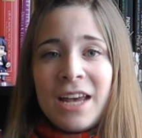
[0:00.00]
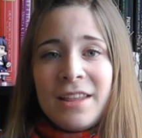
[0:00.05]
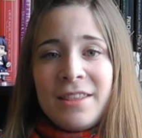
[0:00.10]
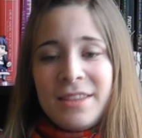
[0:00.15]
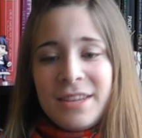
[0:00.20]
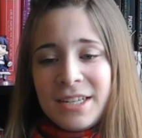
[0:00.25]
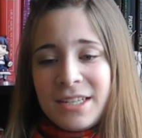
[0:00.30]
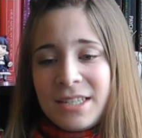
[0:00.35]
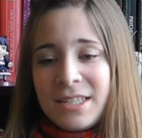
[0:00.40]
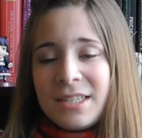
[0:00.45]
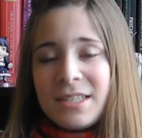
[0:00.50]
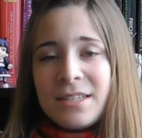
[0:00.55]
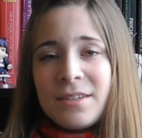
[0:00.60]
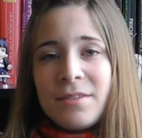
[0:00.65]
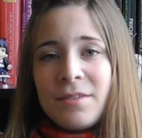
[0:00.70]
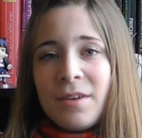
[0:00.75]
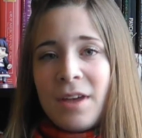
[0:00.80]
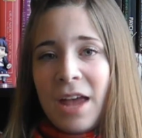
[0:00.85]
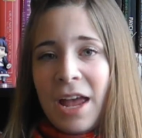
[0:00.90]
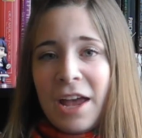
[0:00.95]
This
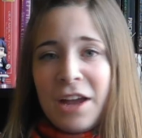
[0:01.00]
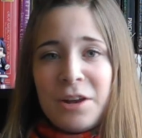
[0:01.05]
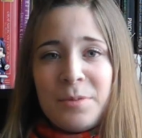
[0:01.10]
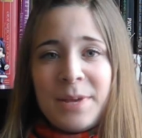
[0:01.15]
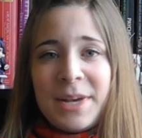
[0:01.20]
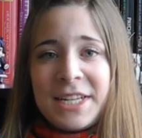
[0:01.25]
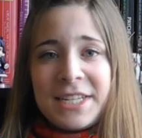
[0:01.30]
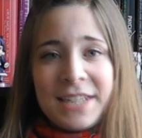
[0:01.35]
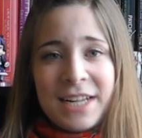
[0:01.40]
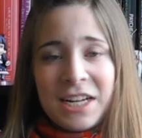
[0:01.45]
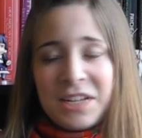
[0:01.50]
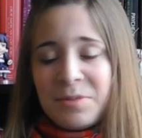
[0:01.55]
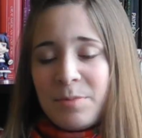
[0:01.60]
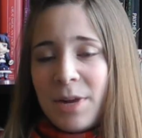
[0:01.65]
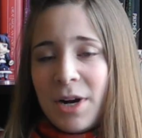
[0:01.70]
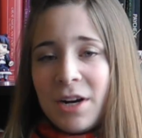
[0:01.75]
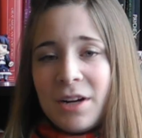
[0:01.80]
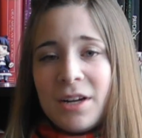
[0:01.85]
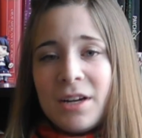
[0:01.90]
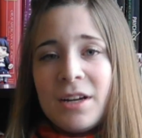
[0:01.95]

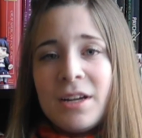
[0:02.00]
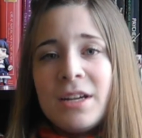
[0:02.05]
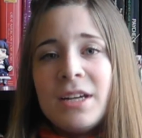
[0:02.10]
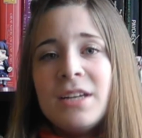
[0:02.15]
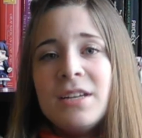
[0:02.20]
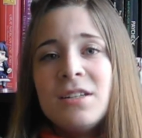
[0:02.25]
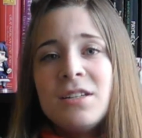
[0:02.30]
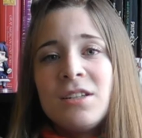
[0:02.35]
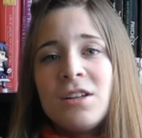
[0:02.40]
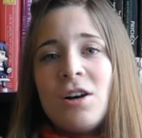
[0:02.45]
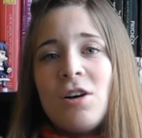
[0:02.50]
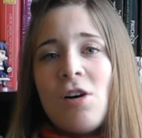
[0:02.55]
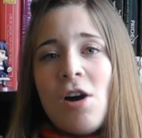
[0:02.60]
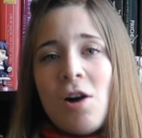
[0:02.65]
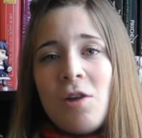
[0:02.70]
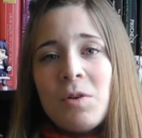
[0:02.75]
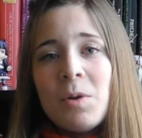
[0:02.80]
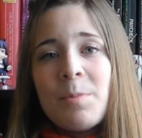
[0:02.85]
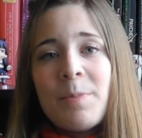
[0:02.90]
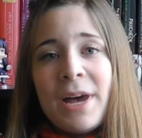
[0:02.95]
anime/manga is
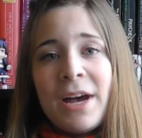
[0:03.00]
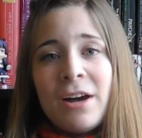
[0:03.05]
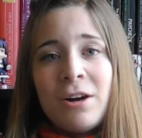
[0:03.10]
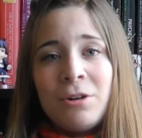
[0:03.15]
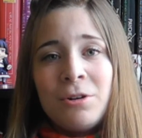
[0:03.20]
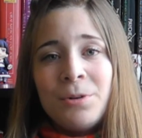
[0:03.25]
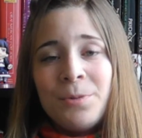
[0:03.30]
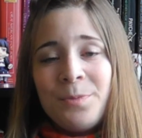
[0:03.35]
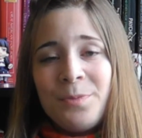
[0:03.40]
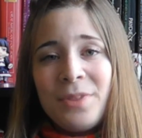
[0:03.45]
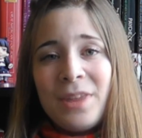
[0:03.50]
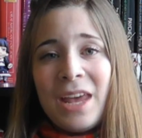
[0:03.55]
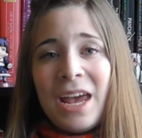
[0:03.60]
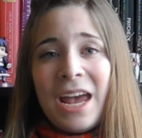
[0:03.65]
all about